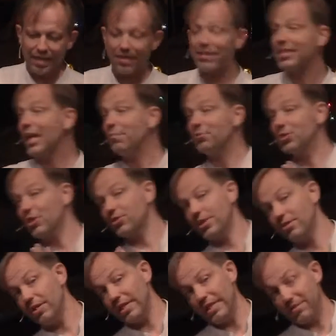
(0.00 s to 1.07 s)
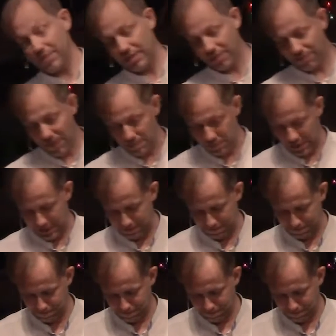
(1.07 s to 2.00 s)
This happened not only in the family.